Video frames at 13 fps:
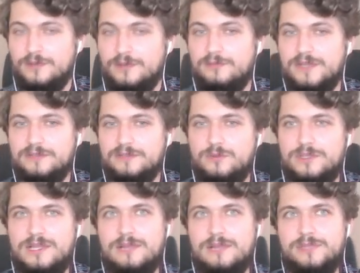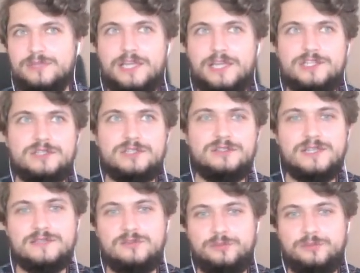But when an application
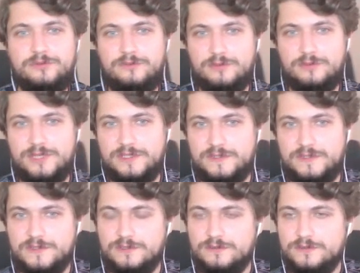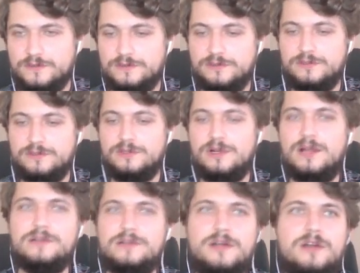does not perform any syscalls, there
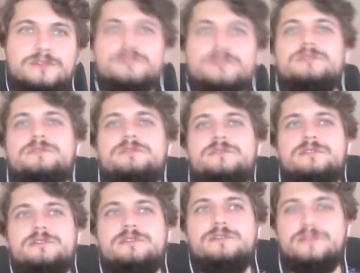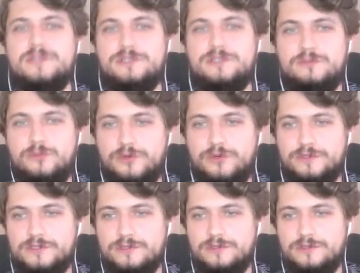are other synchronization
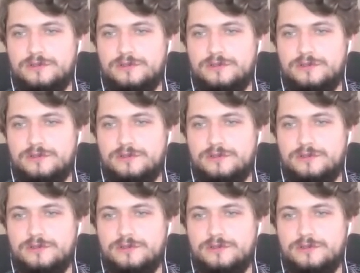points